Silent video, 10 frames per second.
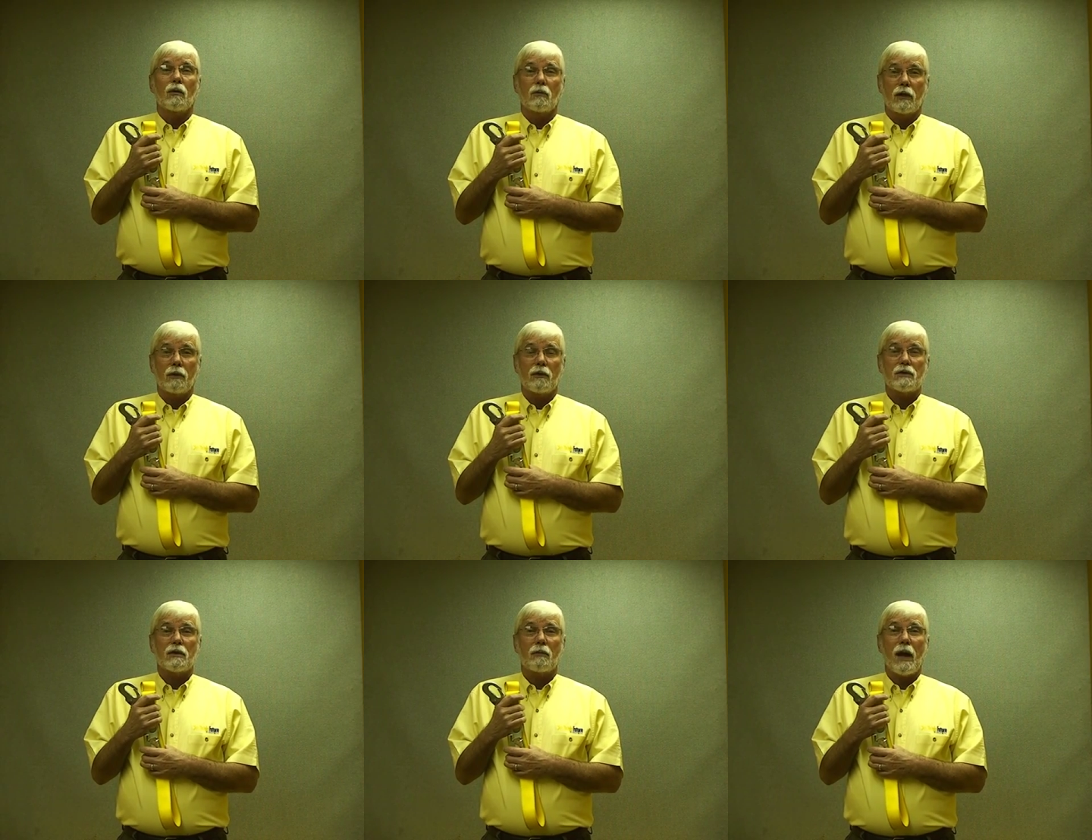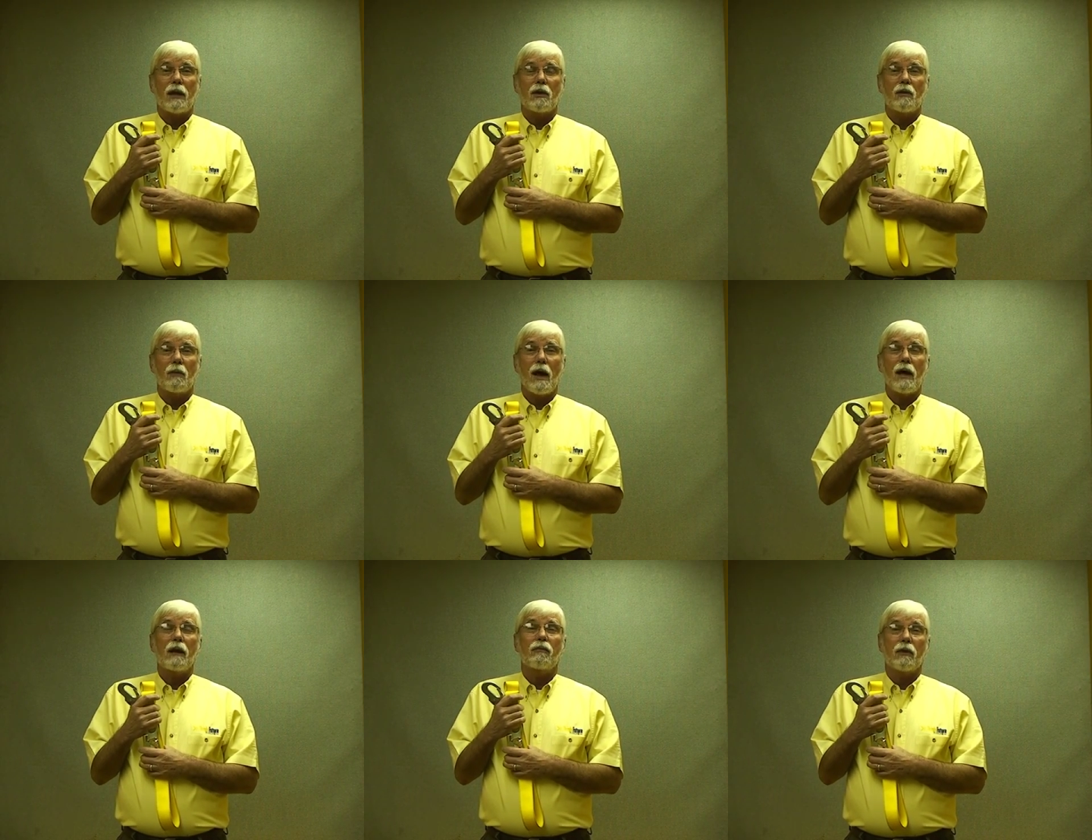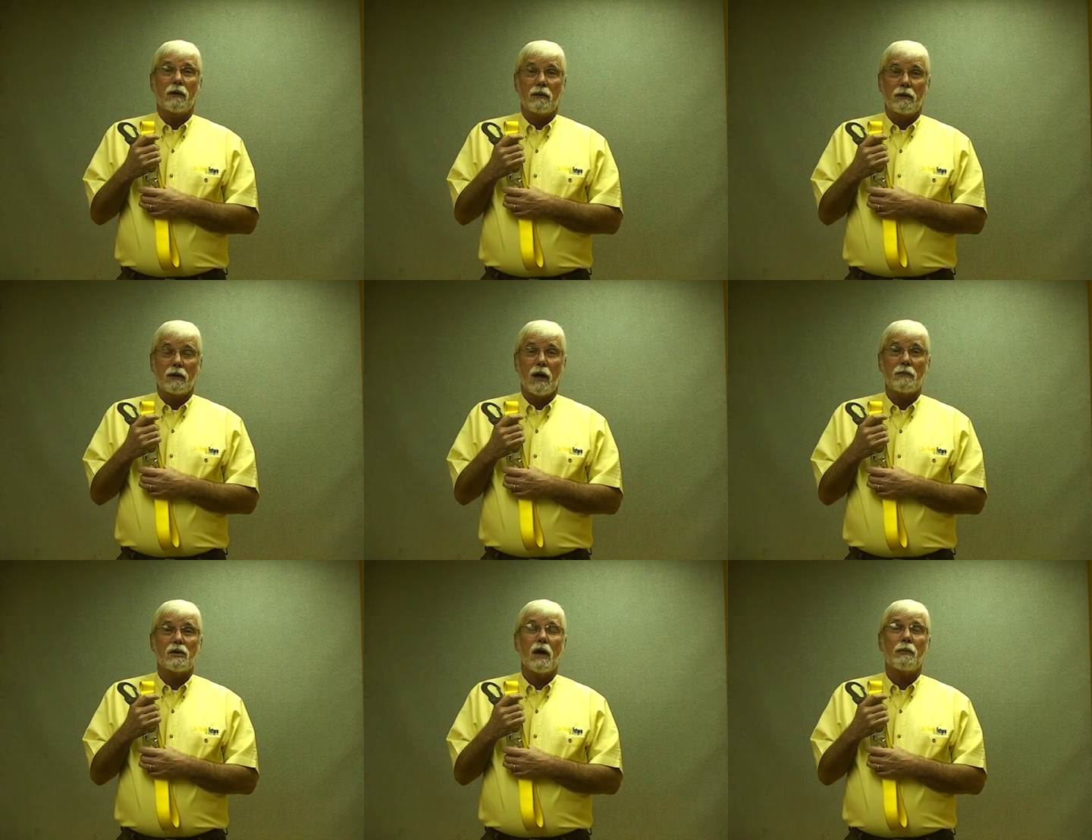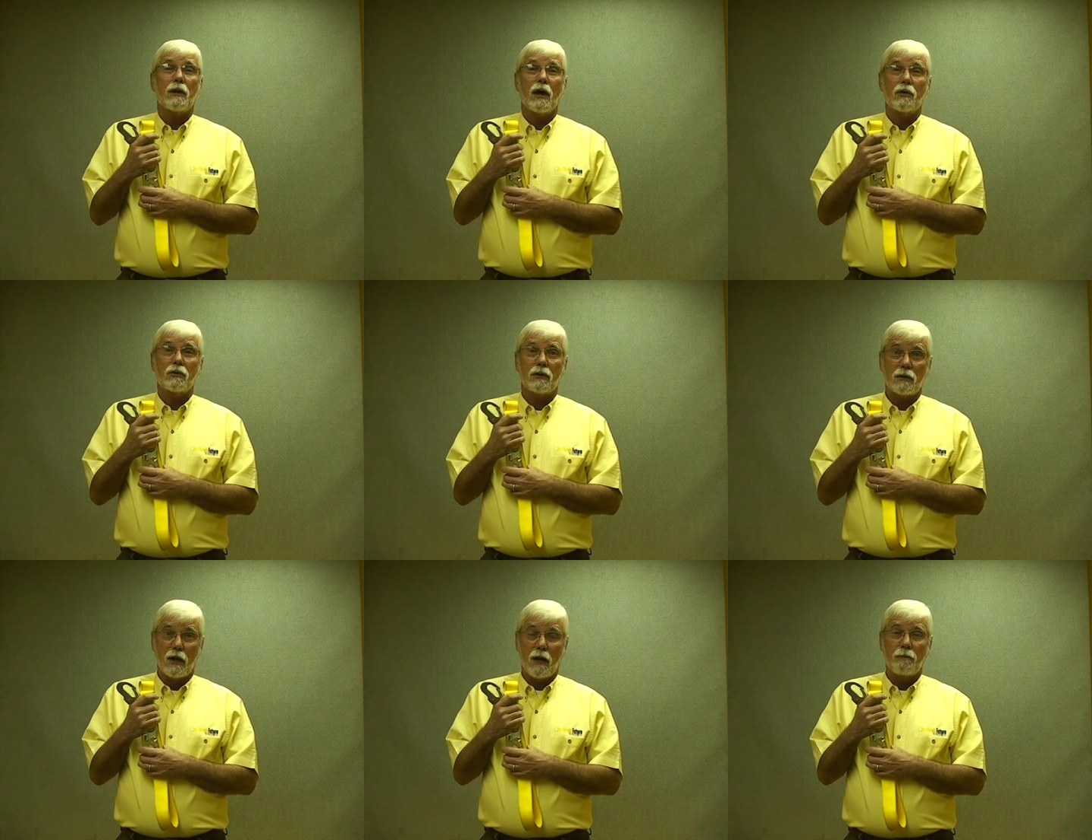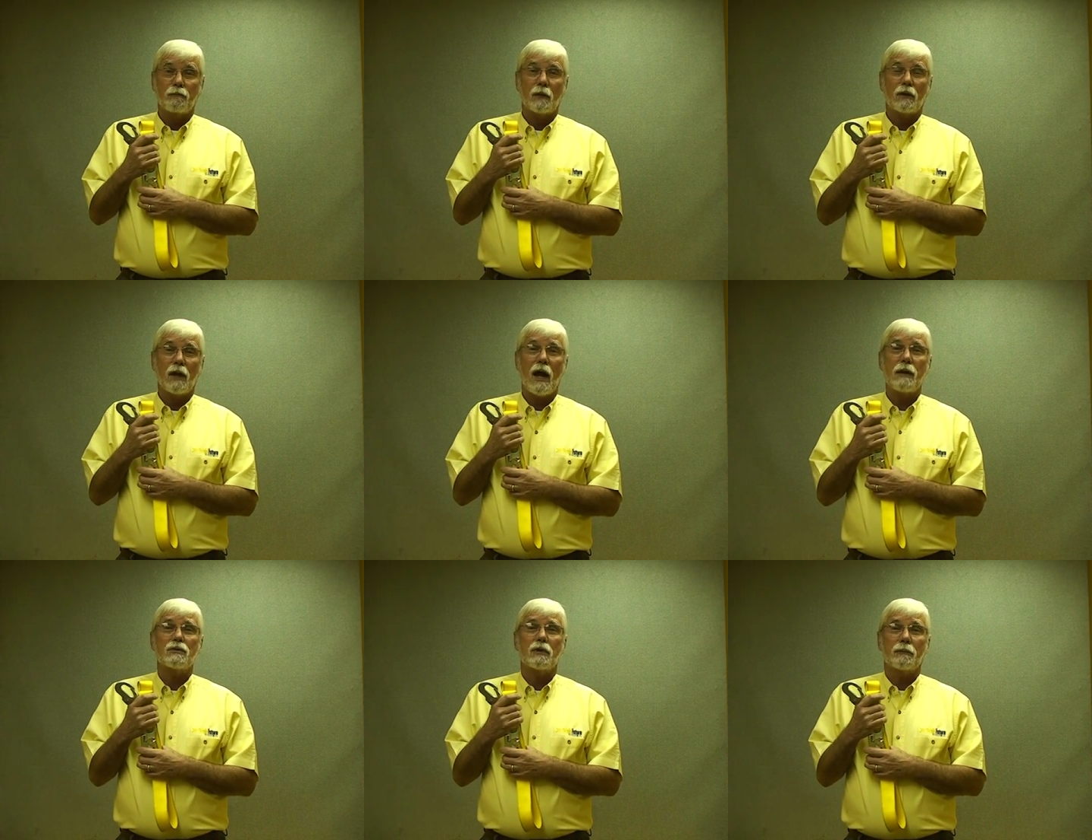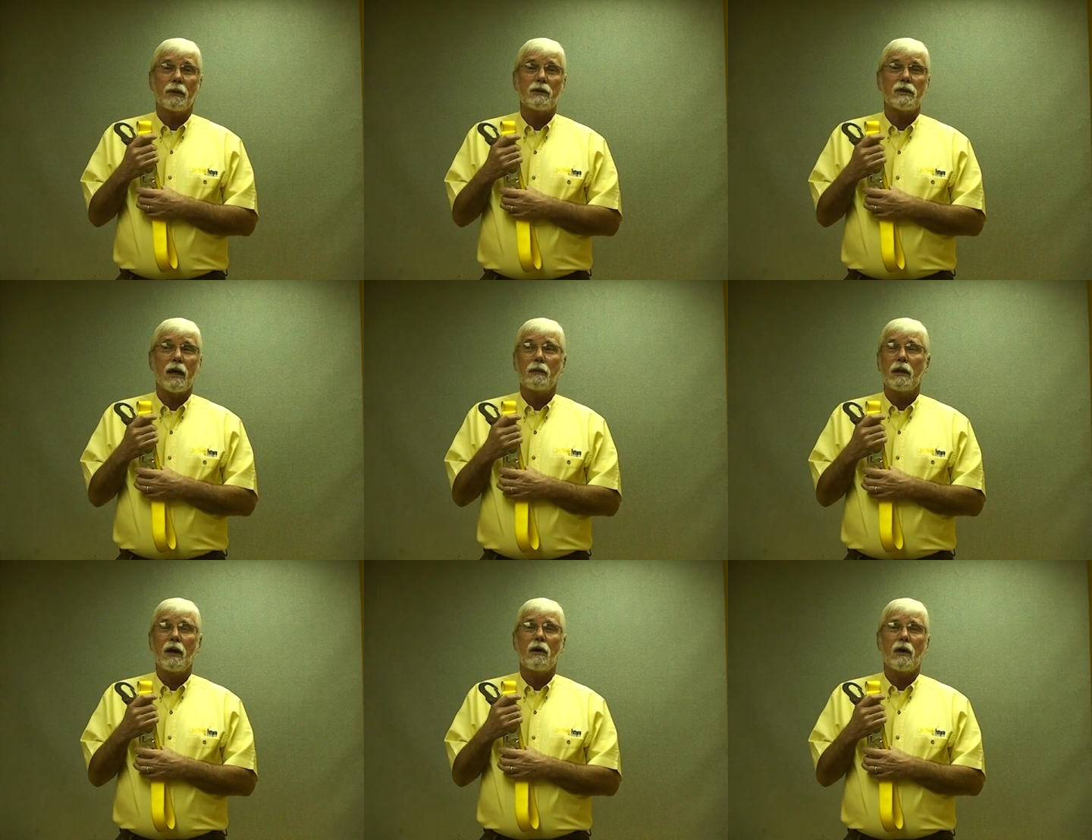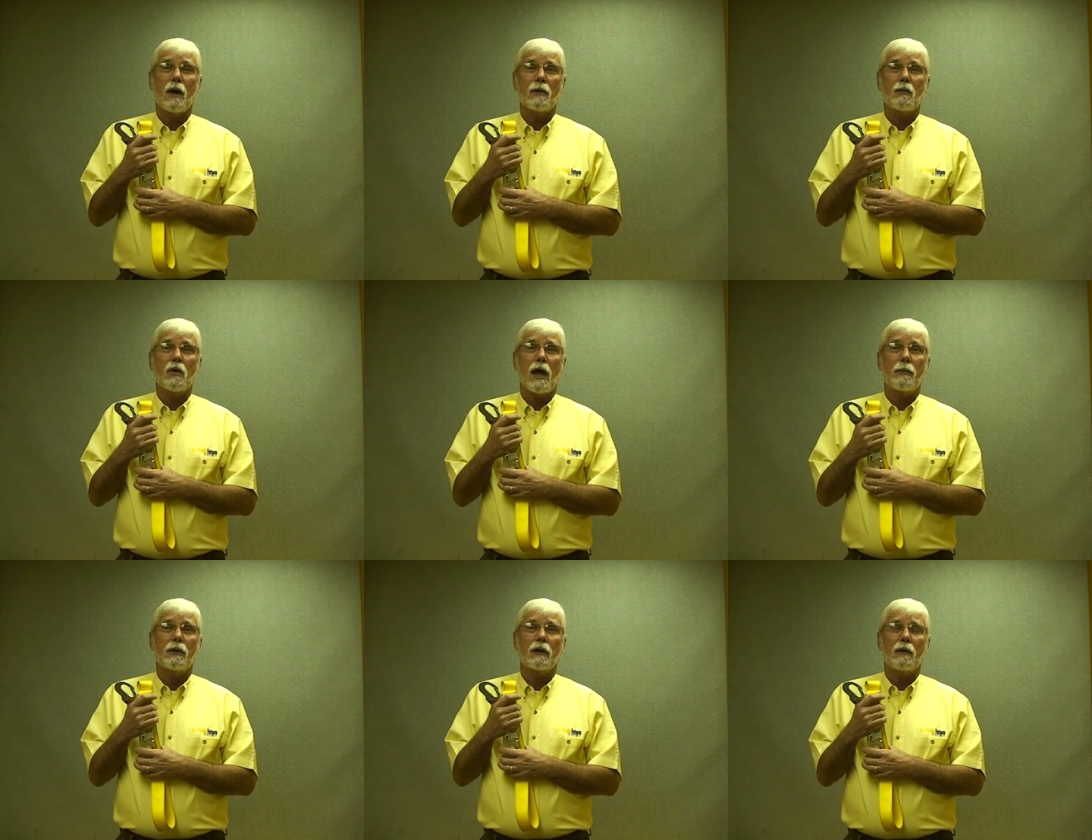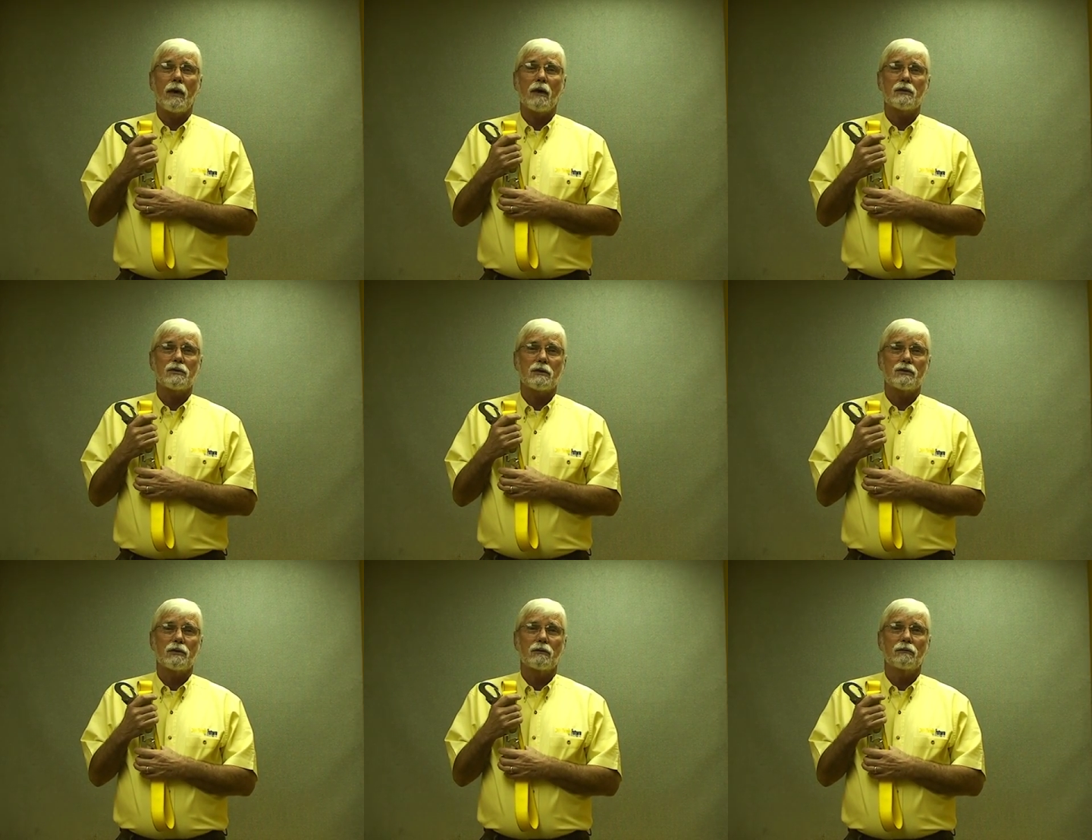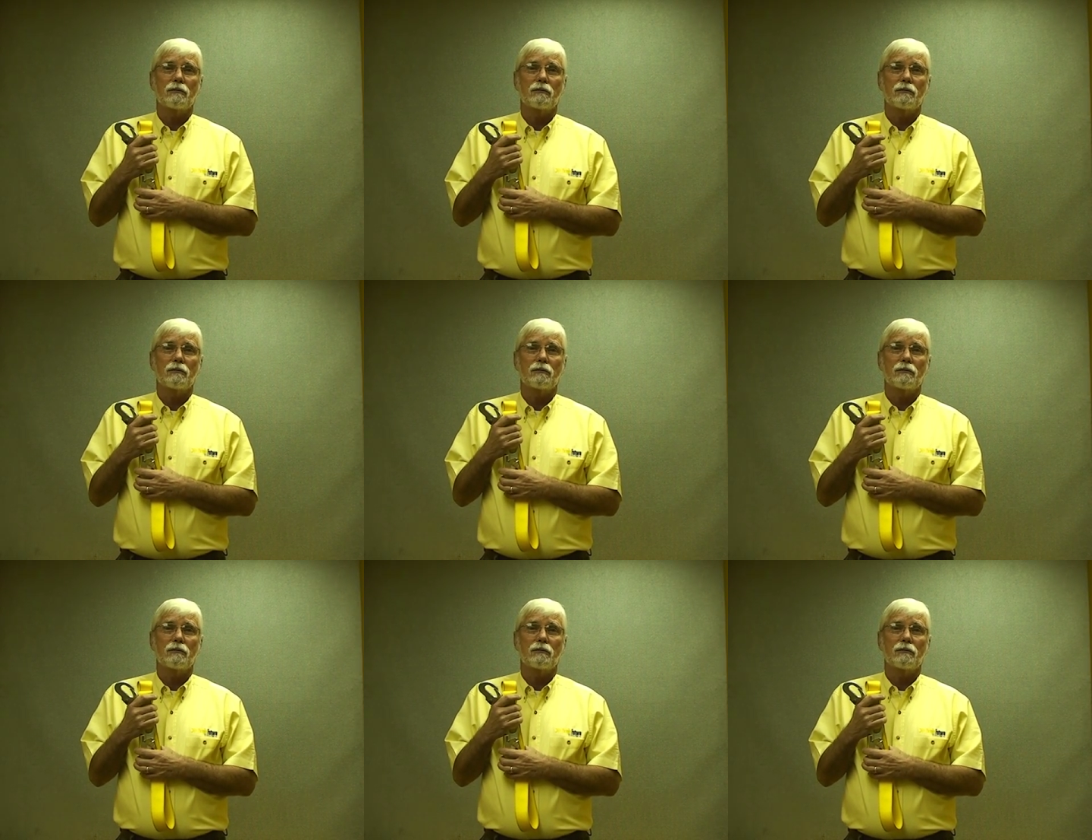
Keep this in the back of your mind. If it comes up in other types, please let me know. I'll be more than happy to come out and assist you.